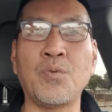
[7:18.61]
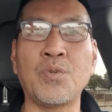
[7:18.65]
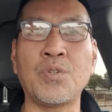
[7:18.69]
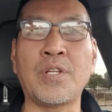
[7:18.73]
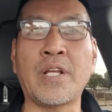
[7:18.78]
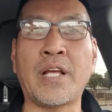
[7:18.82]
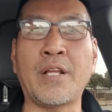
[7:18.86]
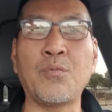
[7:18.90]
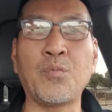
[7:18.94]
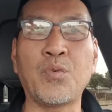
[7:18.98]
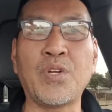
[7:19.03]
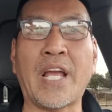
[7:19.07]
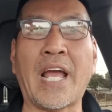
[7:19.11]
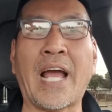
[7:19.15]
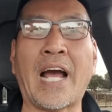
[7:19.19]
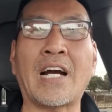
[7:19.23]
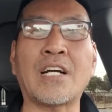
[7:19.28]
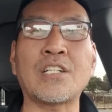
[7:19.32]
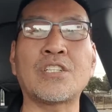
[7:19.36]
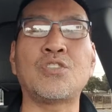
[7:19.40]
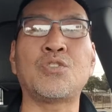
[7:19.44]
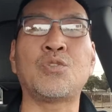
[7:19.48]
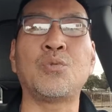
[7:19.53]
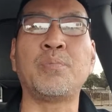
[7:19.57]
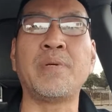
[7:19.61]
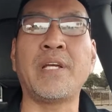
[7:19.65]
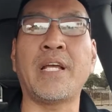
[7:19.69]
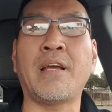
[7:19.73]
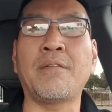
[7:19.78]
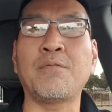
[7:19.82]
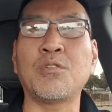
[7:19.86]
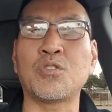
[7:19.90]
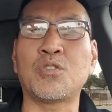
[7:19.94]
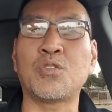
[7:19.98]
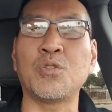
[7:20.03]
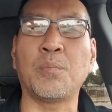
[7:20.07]
that we ought to be
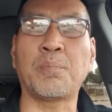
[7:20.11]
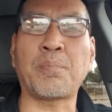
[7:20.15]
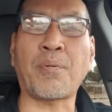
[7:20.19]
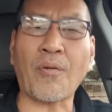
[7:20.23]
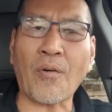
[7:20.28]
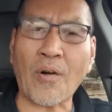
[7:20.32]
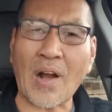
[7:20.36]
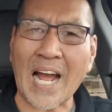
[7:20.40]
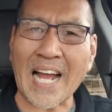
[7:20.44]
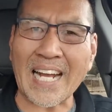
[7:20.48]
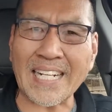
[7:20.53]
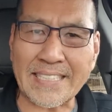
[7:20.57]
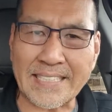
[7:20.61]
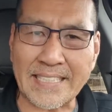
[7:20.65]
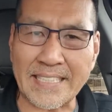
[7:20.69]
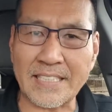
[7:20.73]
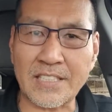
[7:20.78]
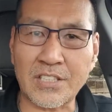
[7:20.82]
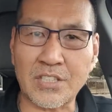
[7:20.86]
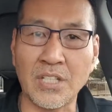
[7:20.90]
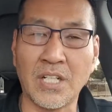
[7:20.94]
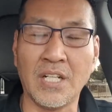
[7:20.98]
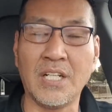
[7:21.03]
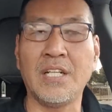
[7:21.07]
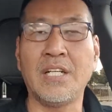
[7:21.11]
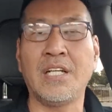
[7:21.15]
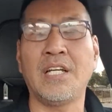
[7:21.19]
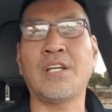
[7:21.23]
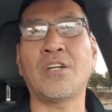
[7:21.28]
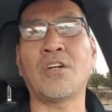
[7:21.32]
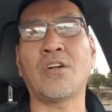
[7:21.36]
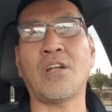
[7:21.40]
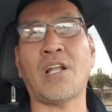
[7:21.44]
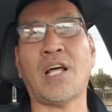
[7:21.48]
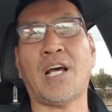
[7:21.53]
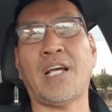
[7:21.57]
able to practice
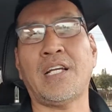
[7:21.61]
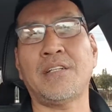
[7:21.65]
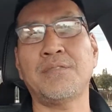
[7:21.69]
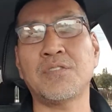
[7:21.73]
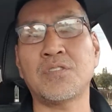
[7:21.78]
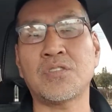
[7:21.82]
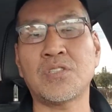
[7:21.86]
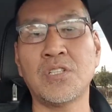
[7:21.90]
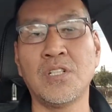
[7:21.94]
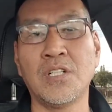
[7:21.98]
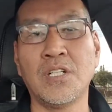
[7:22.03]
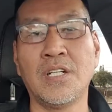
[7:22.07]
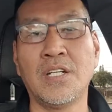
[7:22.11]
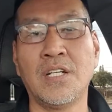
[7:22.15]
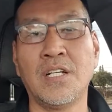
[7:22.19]
in our lives.